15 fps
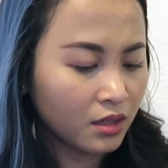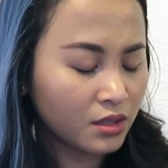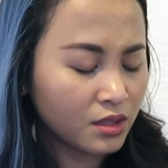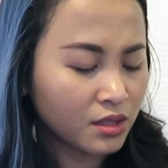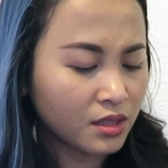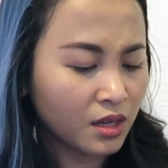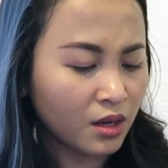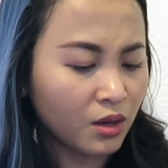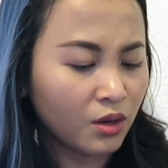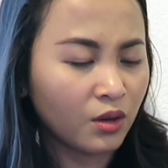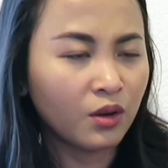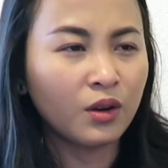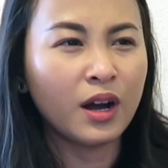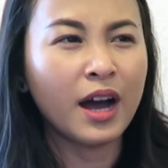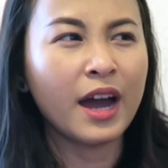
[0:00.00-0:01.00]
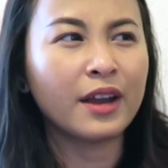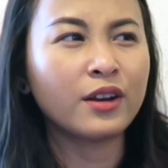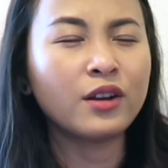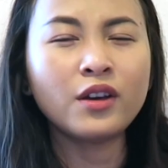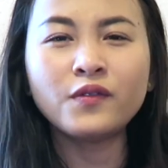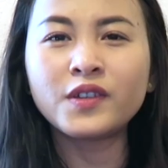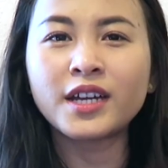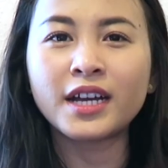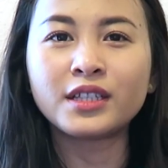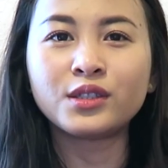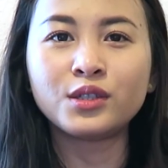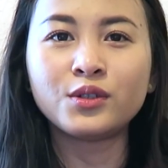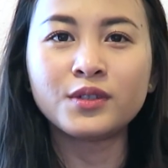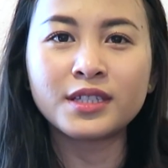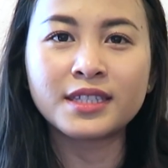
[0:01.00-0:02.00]
So I don't know if you guys
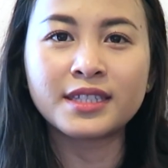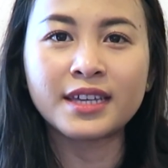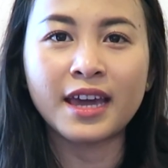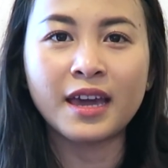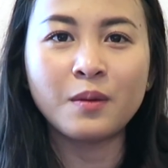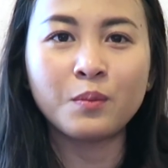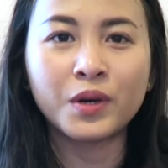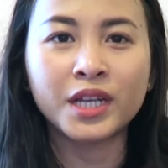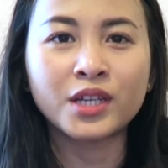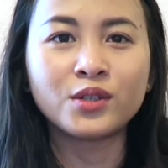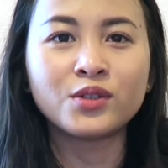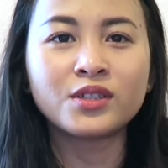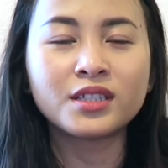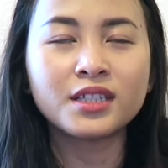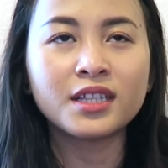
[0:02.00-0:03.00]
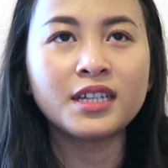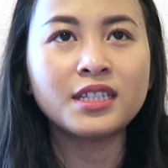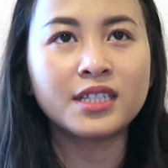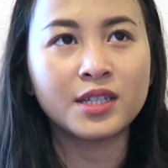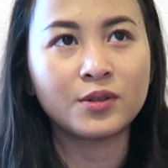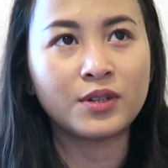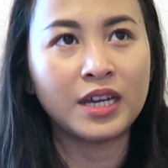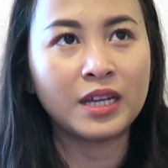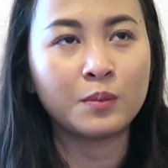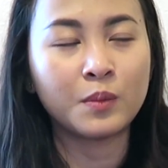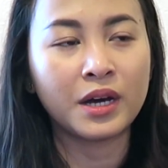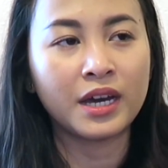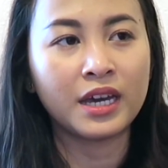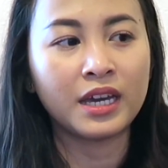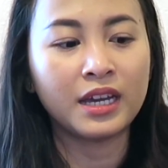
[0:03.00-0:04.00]
do the same, but I usually donate
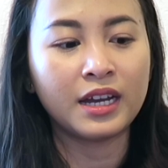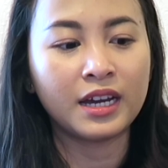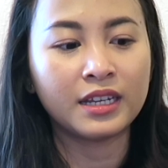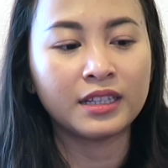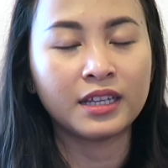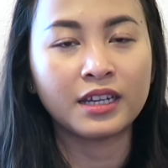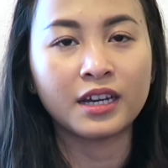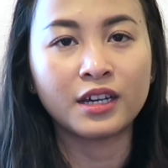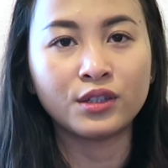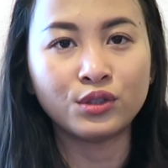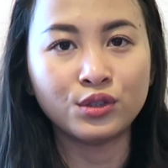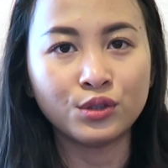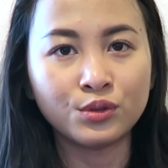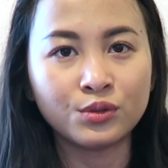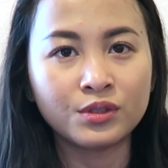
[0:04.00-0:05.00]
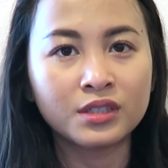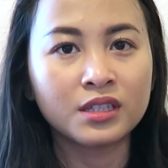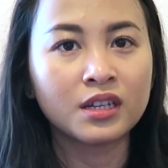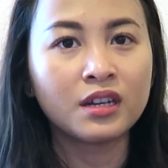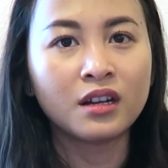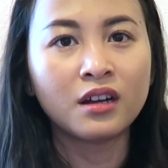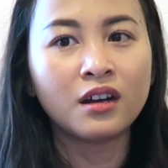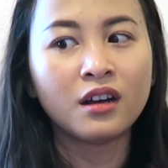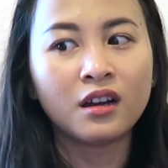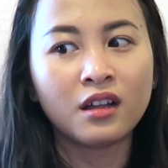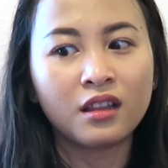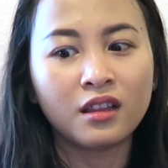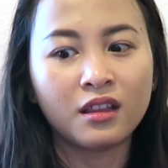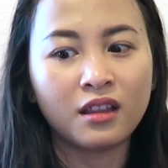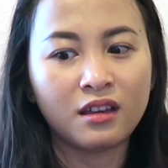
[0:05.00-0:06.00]
my kind of like unused
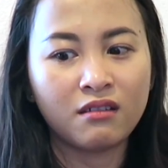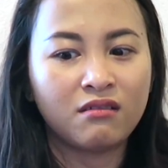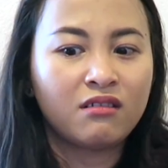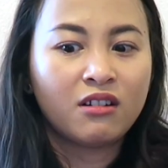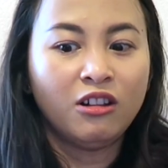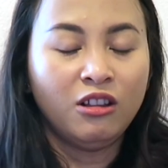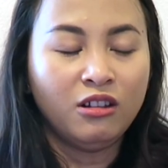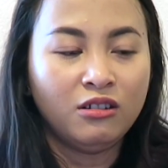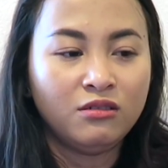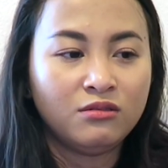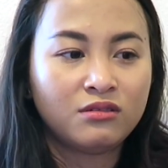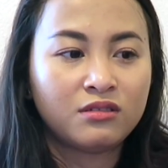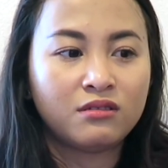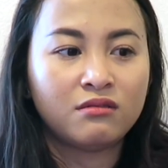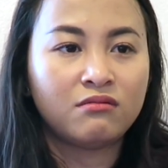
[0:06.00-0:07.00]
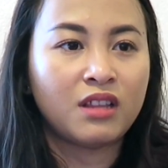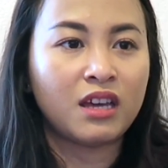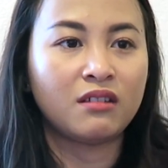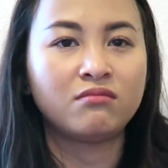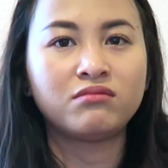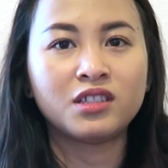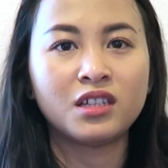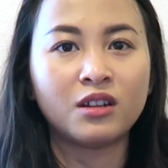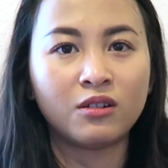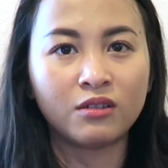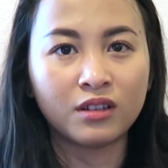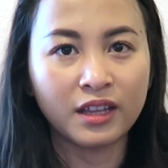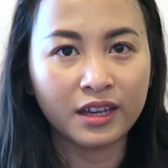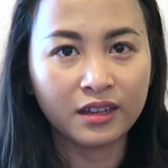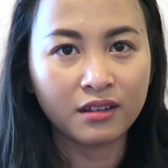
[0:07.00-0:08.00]
like clothes, like, you
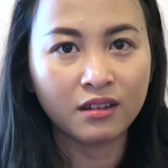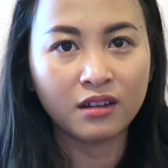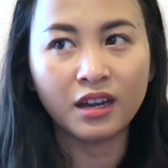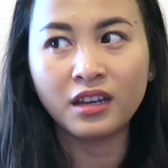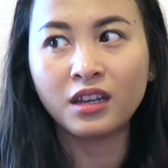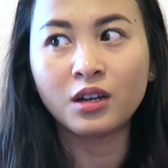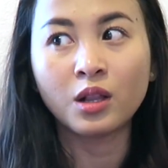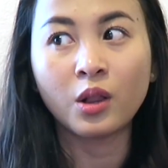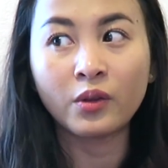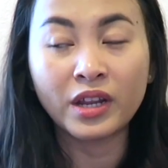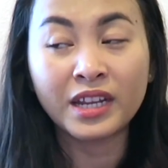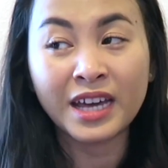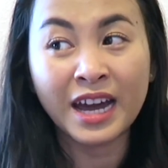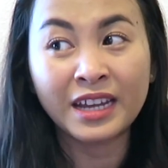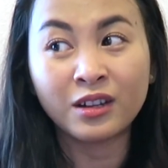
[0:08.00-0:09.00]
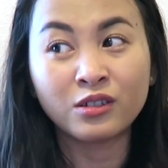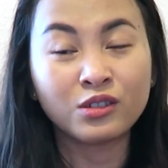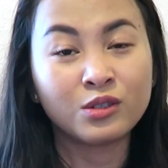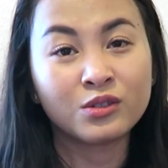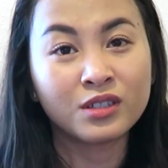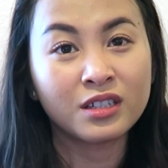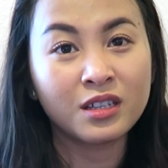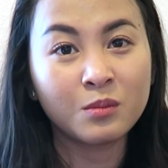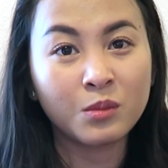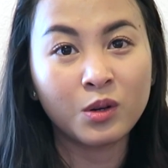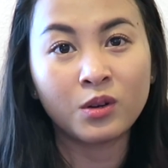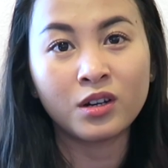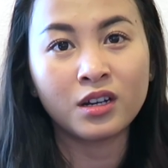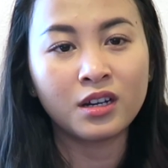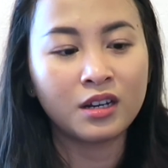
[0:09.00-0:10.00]
know, like any clothing that I don't use
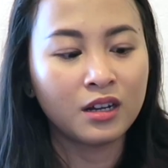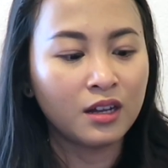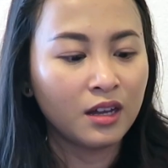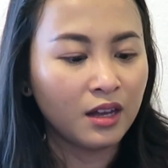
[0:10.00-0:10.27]
anymore.